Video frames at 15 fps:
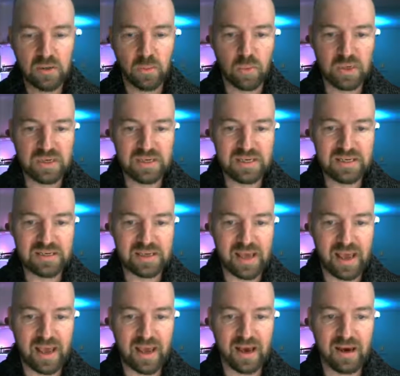we need to
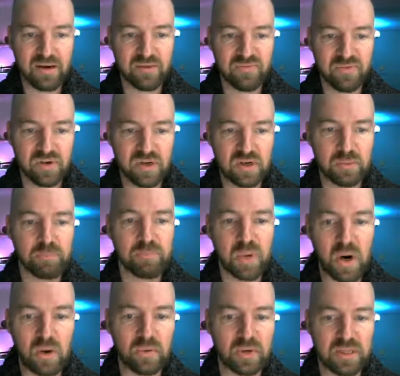have
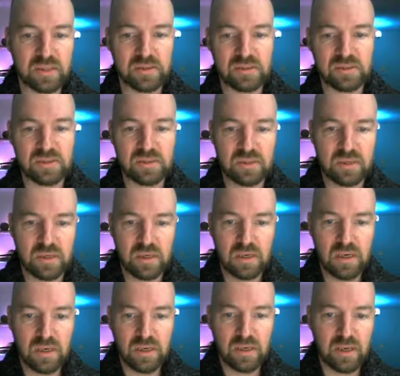components.
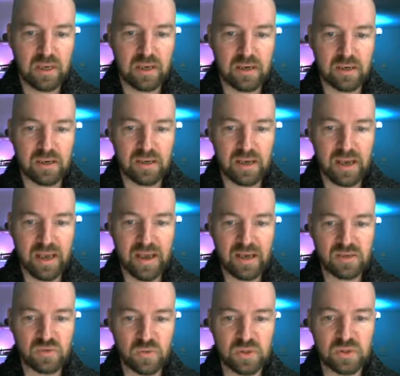And
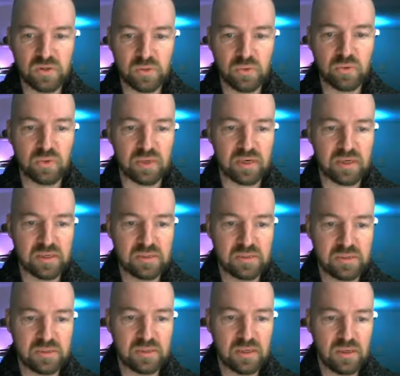as we drew
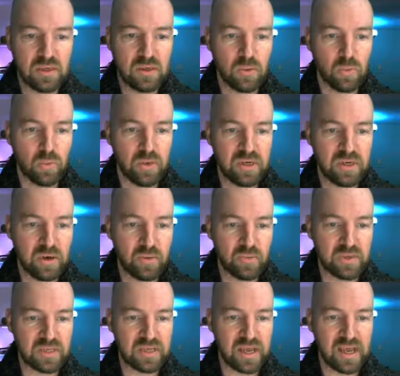this, we don't
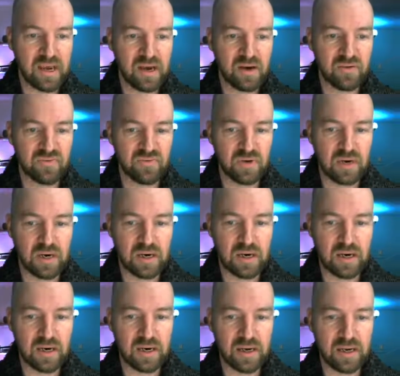really have
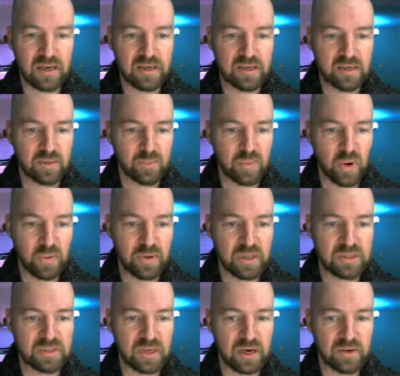any
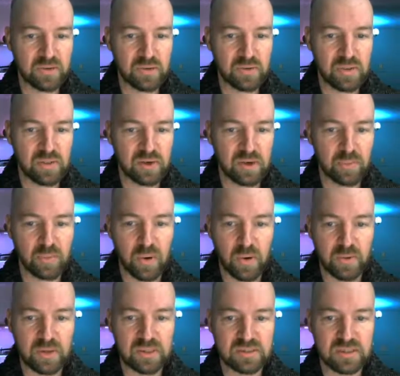components other than the
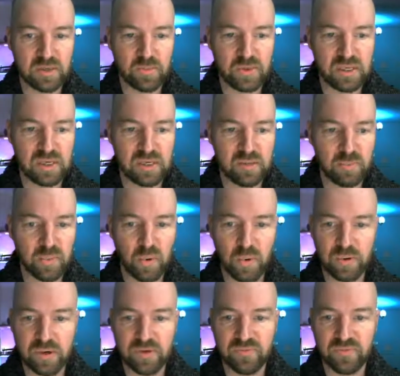components that we
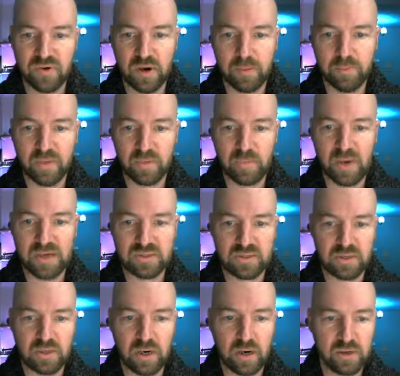imported from
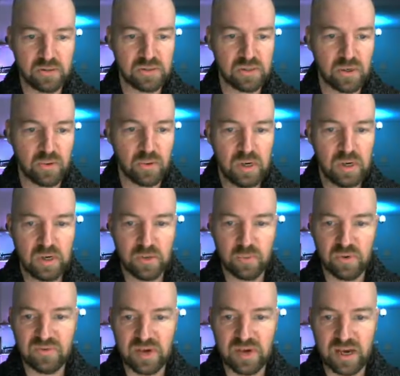McMaster-Carr. So
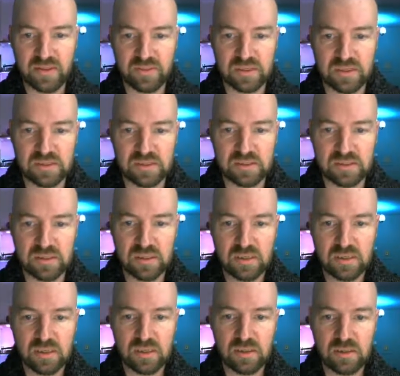we've got this